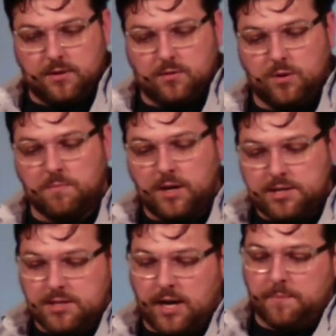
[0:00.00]
We
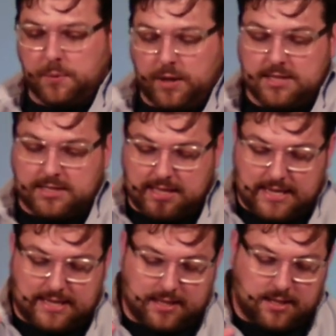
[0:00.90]
must not place
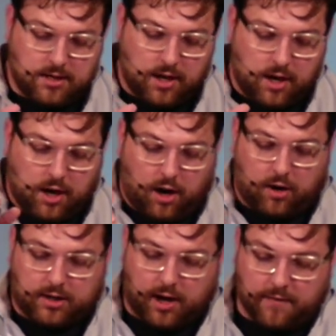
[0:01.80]
then our
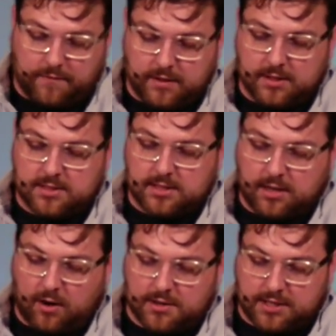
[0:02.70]
confidence in
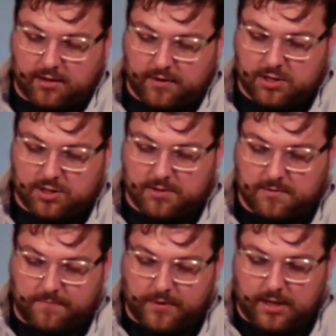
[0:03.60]
our salvation
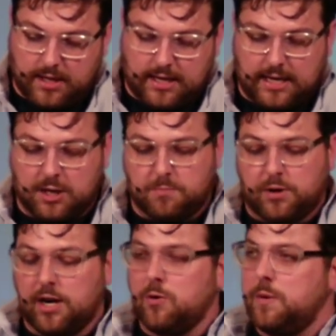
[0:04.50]
in a
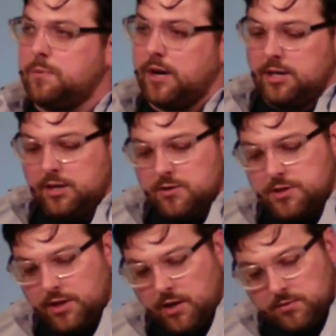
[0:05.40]
prayer we prayed years
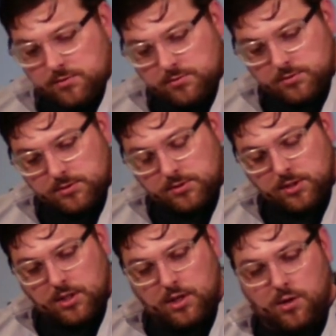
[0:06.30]
ago
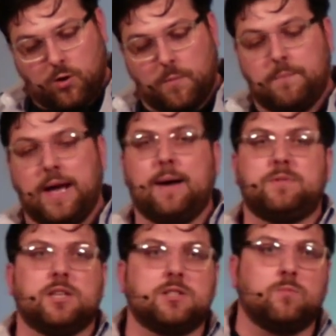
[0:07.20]
or a
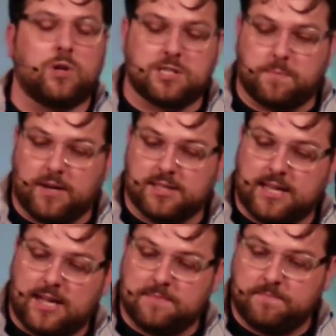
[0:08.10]
baptism once upon a
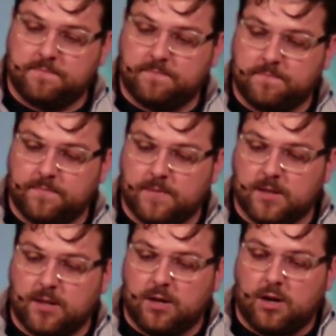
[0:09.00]
time.
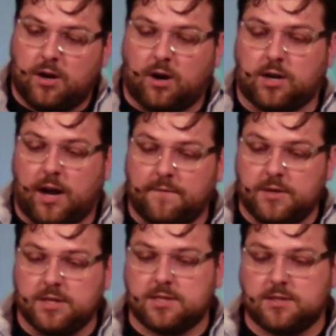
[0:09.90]
Our
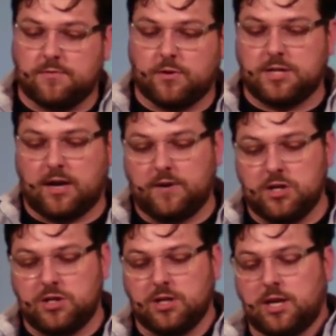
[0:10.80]
confidence for
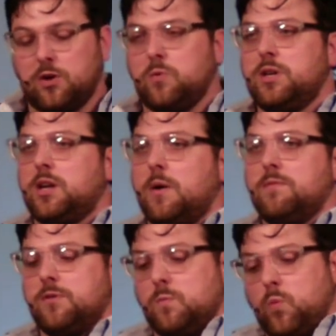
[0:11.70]
salvation can only come
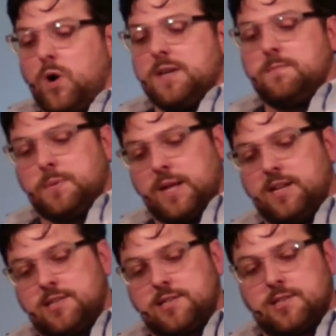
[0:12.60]
from one
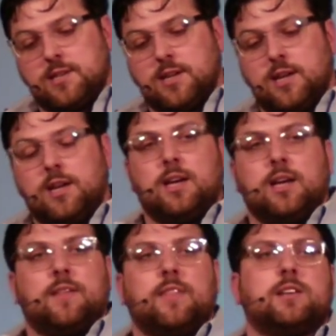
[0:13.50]
place,
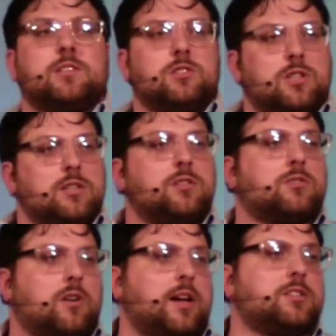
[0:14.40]
and that is in Jesus
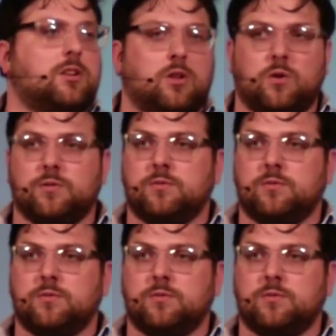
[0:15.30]
Christ alone